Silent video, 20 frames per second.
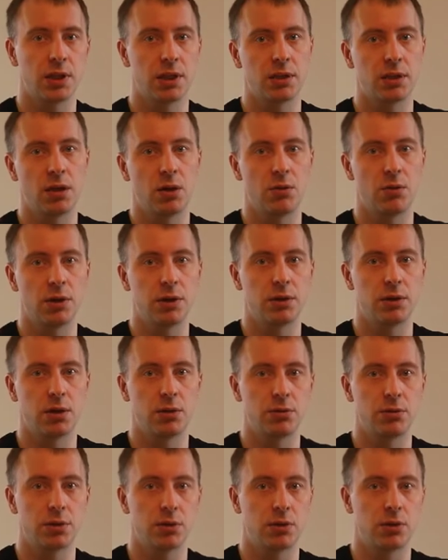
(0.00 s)
that our
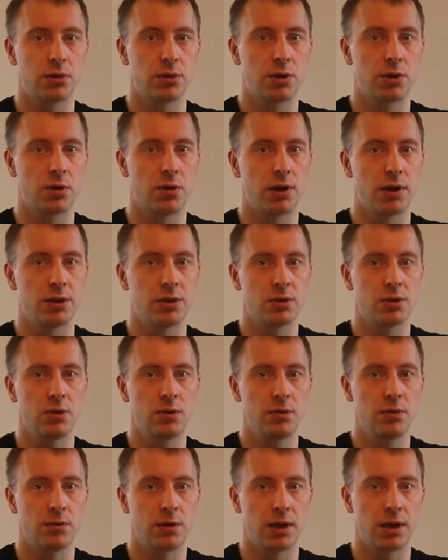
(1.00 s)
drone's controller
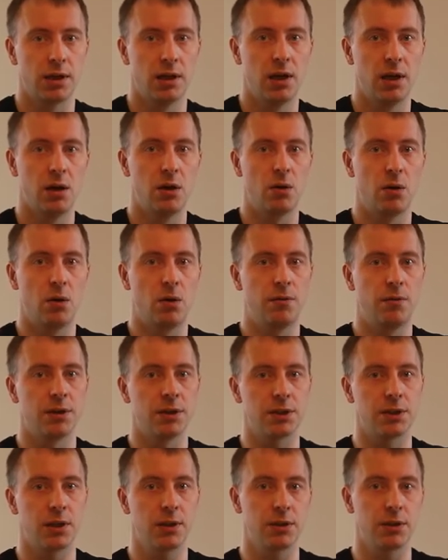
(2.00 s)
software
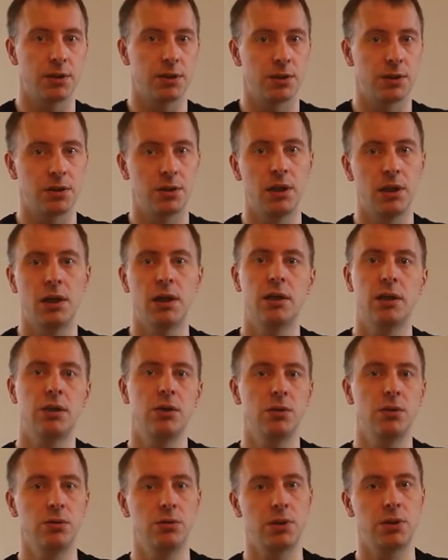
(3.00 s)
offers us
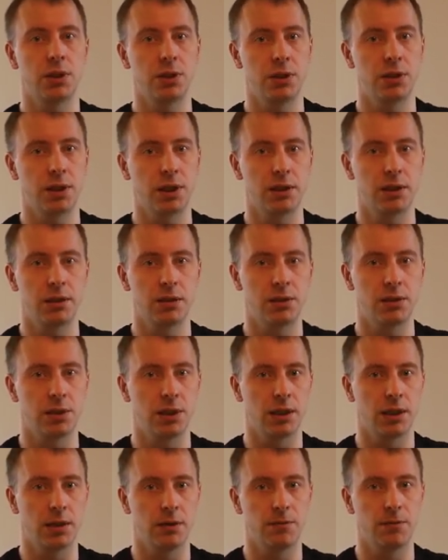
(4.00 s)
to generate
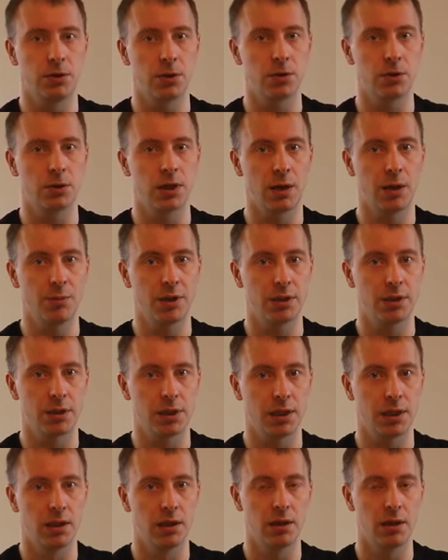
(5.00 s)
3D
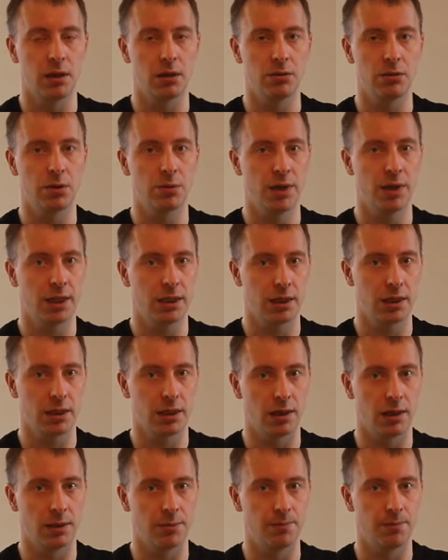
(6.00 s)
photogrammetry
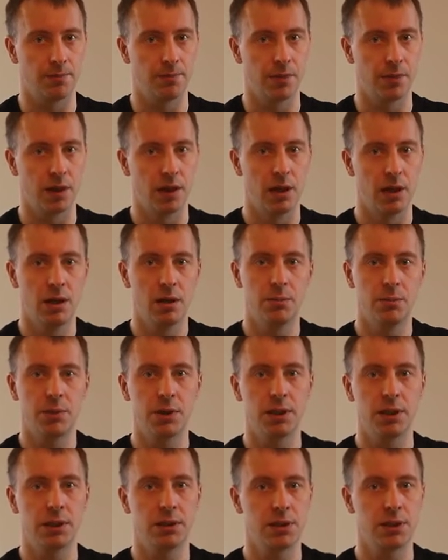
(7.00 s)
automatically.
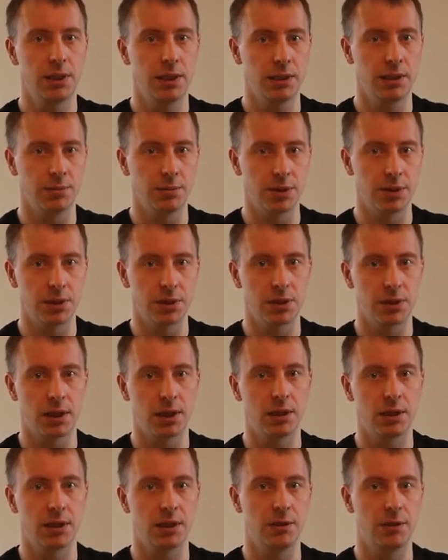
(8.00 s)
But it seems
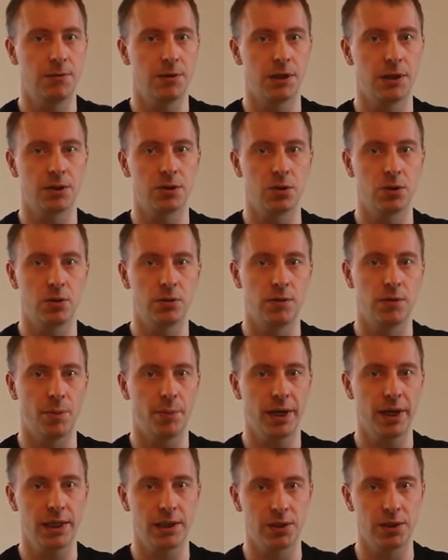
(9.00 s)
that different software
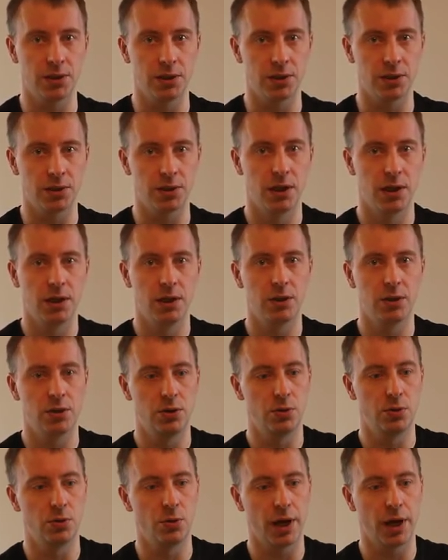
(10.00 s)
packages
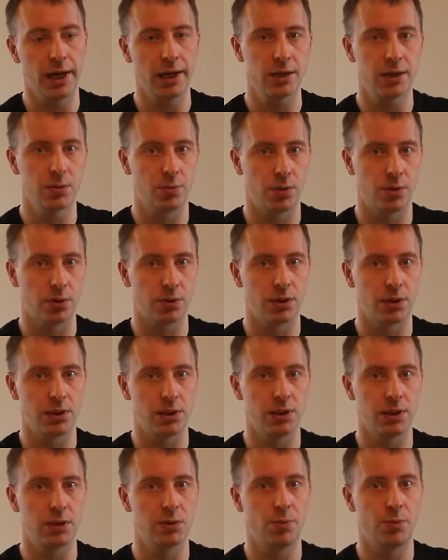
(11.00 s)
do export
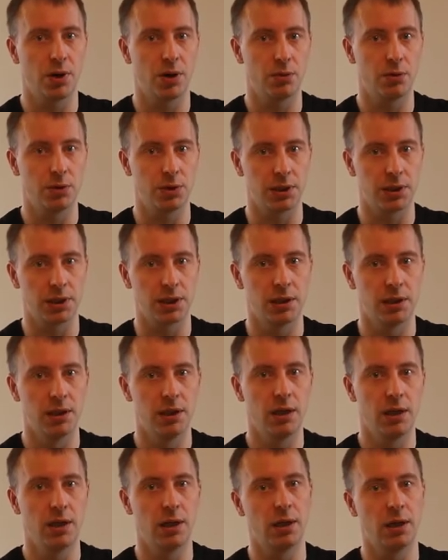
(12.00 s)
this boundary
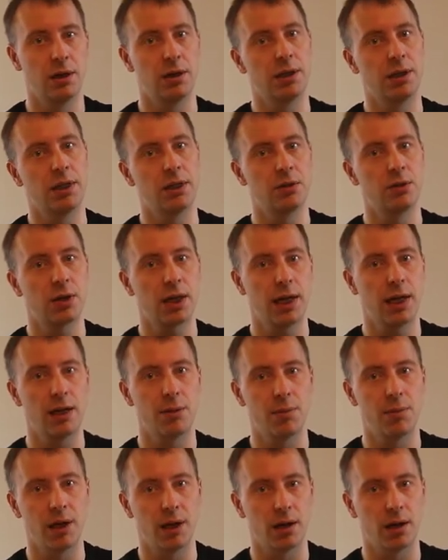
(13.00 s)
uh, into
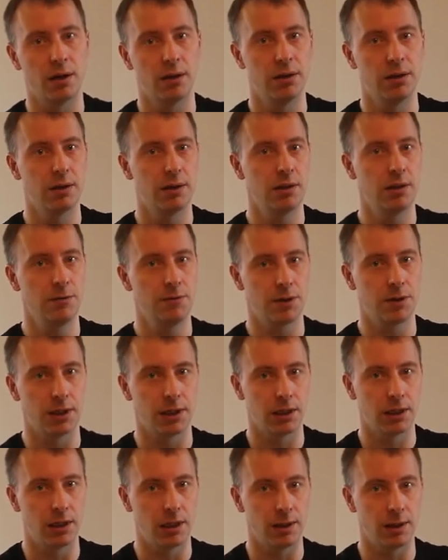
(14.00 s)
KML
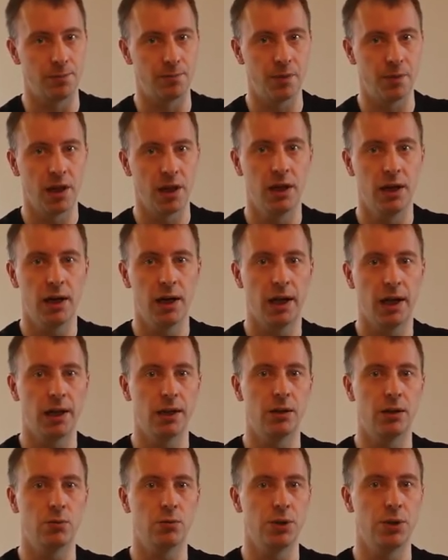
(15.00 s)
differently
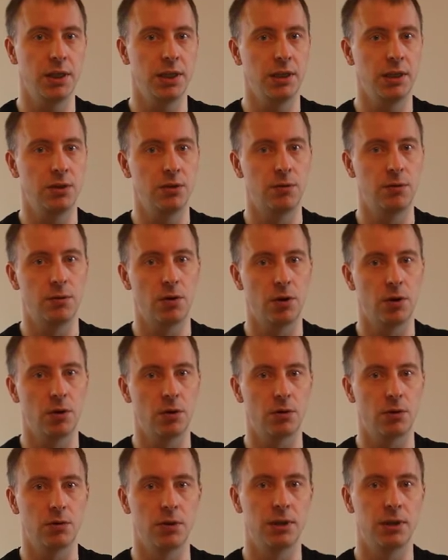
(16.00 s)
and we need to
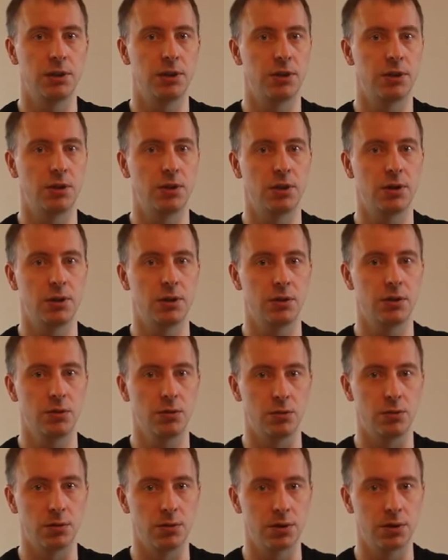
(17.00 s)
follow certain
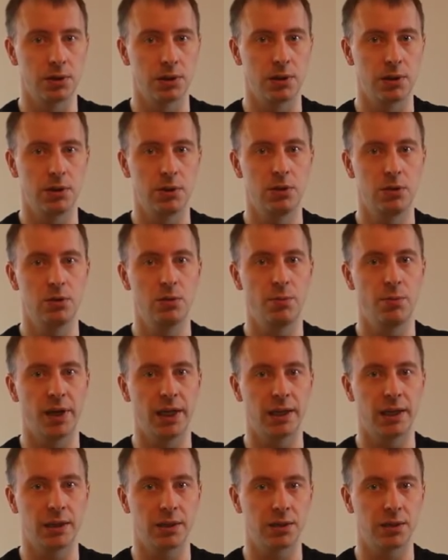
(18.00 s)
rules to
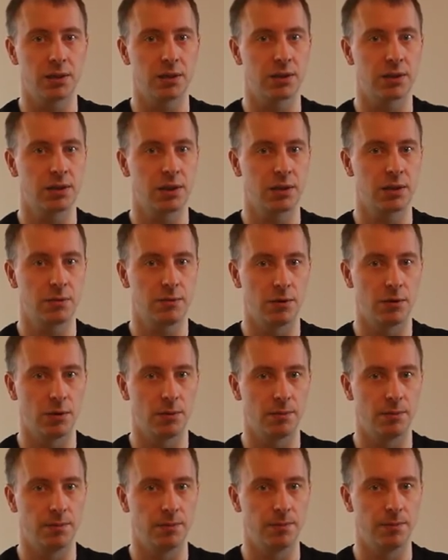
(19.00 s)
make it successful.
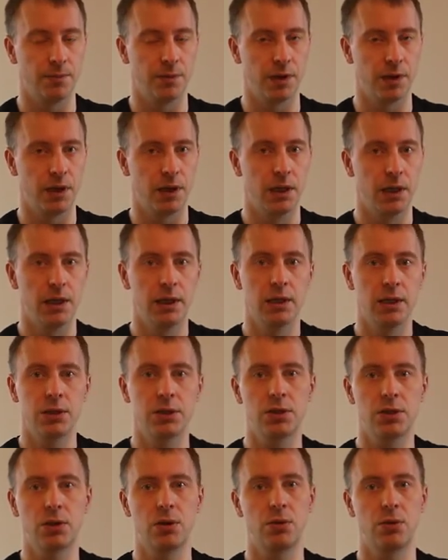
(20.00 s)

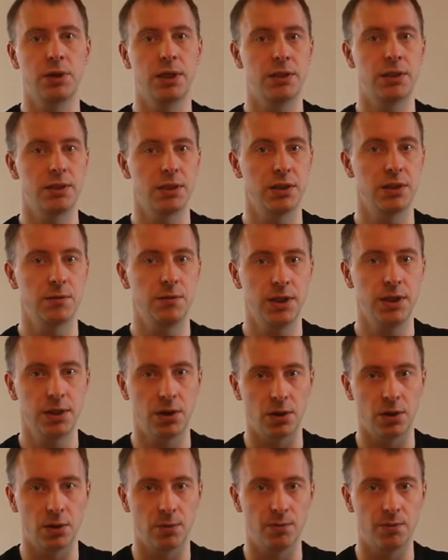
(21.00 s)
So in this
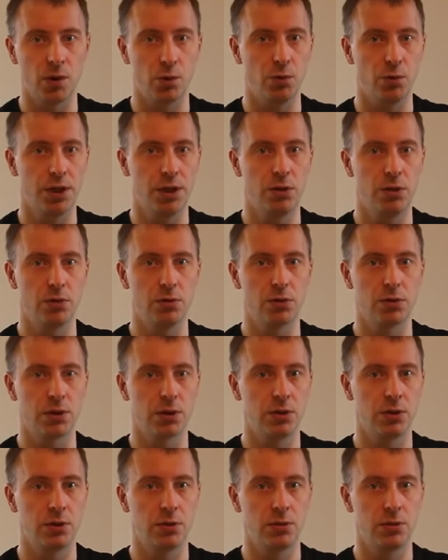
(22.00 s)
video we
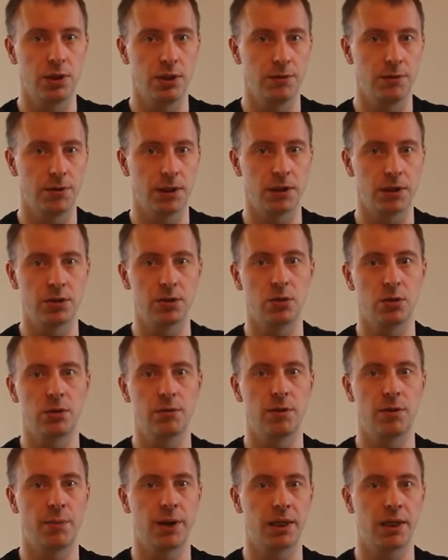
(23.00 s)
use two different
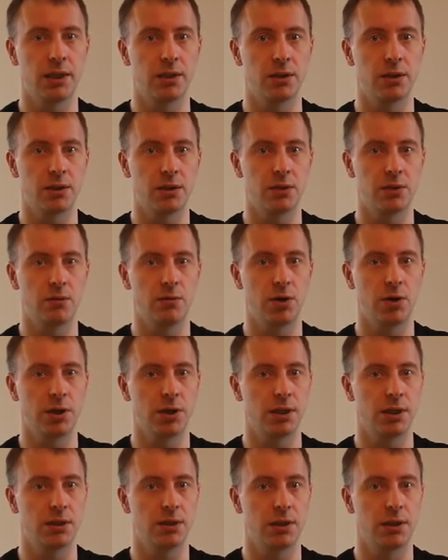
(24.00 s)
software packages. One
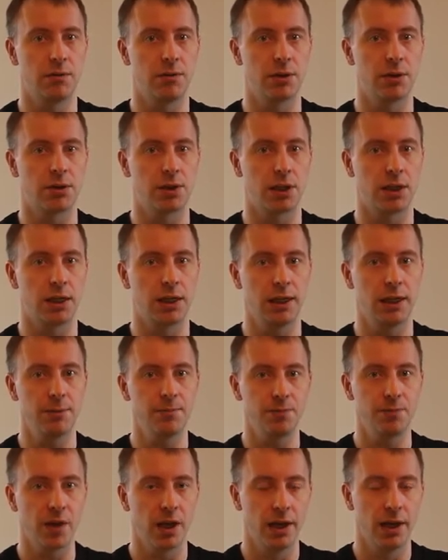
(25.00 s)
is Civil
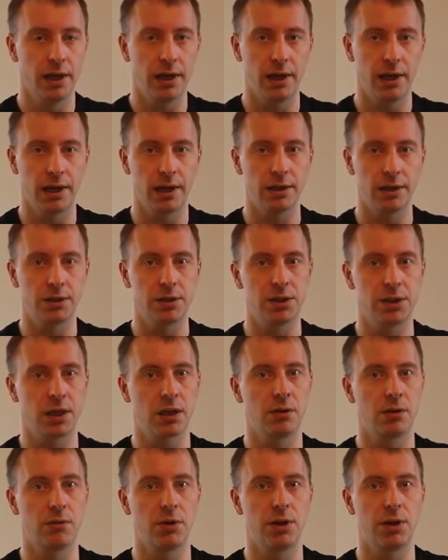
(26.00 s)
3D and the
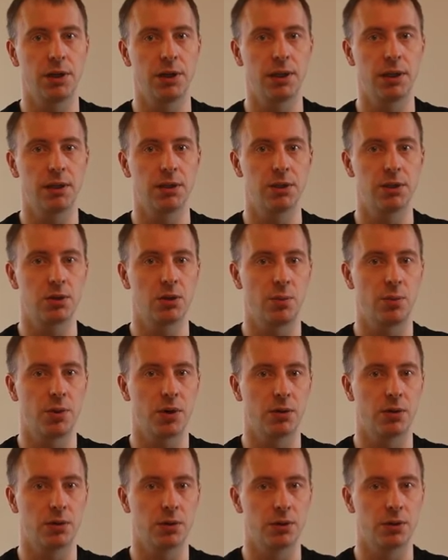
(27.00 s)
second one is
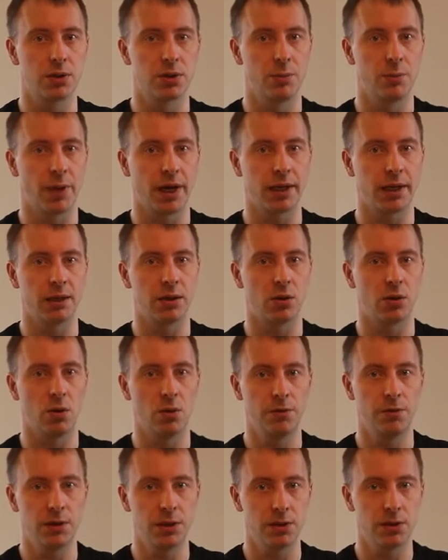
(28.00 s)
Topcon's Magnet
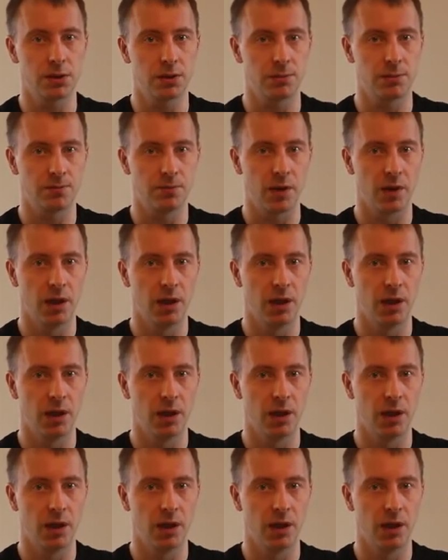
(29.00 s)
Office.